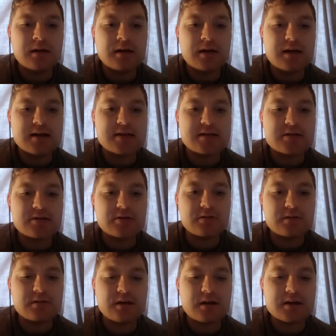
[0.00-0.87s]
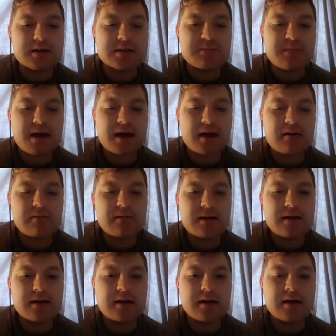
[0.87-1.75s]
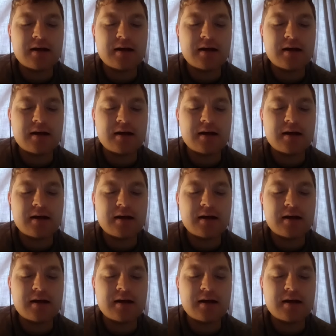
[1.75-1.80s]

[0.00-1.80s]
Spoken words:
his son not sparing,